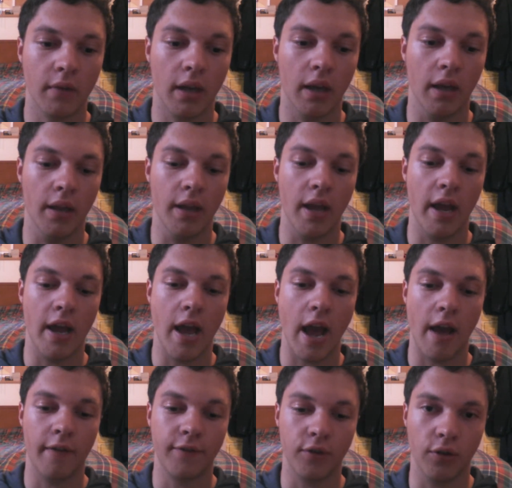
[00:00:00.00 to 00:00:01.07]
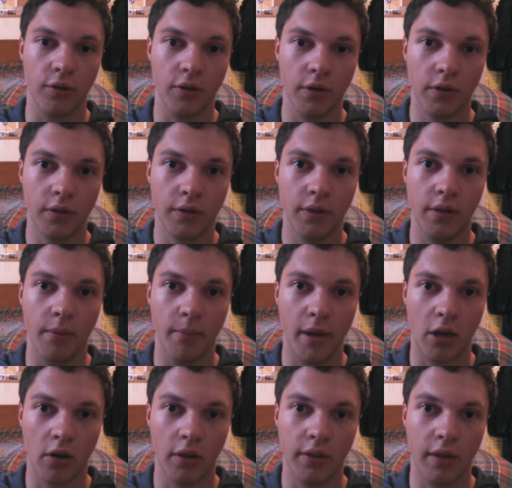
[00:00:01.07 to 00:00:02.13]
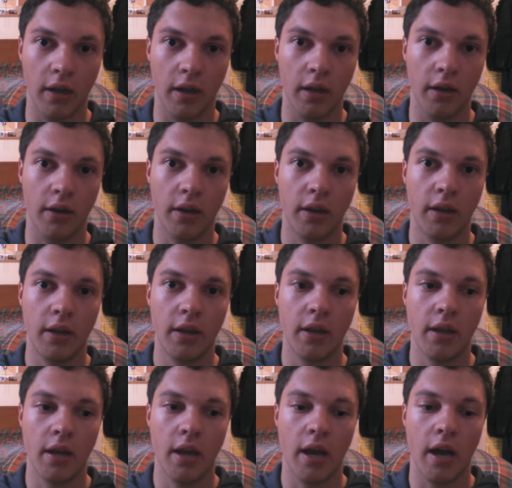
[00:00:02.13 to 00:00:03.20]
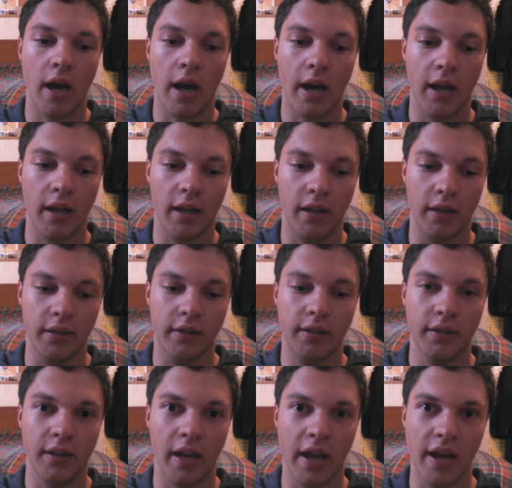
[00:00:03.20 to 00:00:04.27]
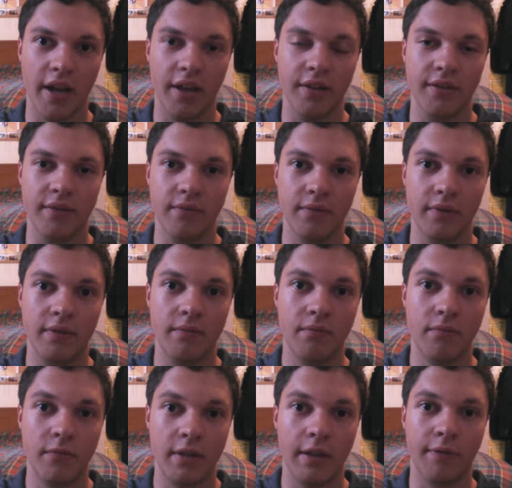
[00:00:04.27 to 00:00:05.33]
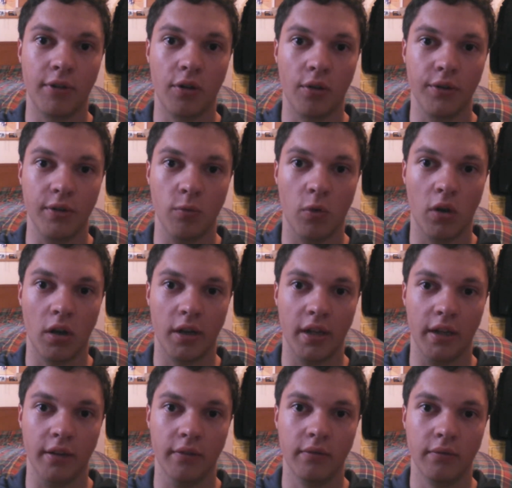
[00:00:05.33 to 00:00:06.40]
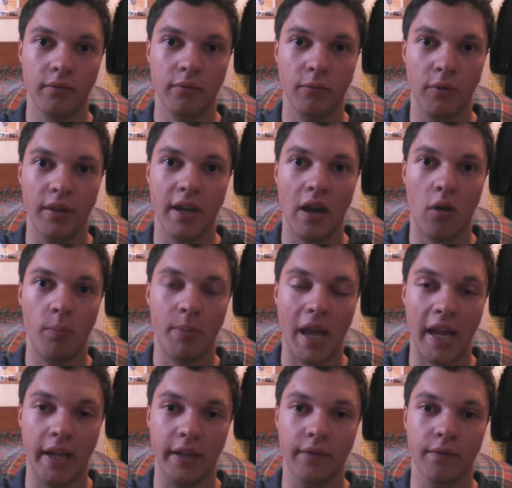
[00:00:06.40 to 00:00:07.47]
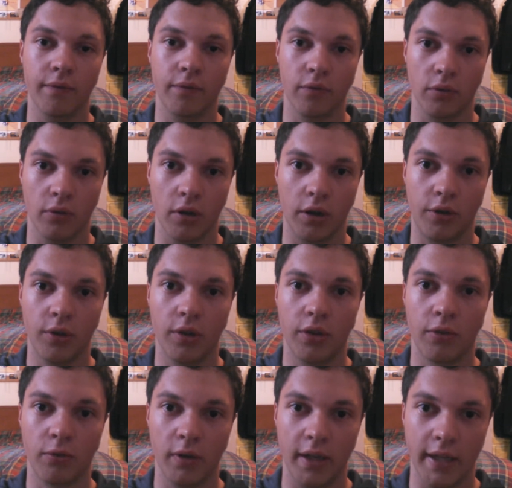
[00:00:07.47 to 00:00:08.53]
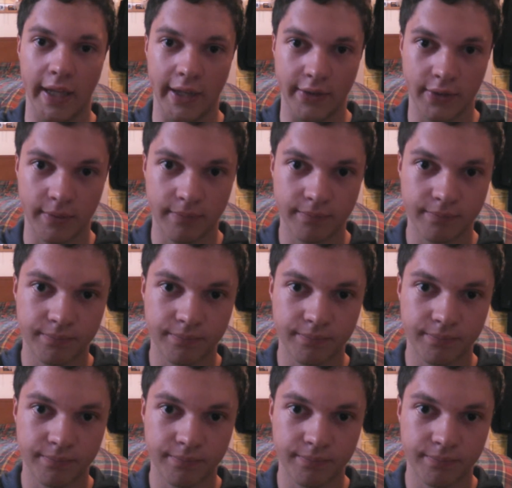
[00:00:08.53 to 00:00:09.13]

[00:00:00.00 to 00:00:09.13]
Uh, after the marathon, I had difficulty walking without pain for a good three days.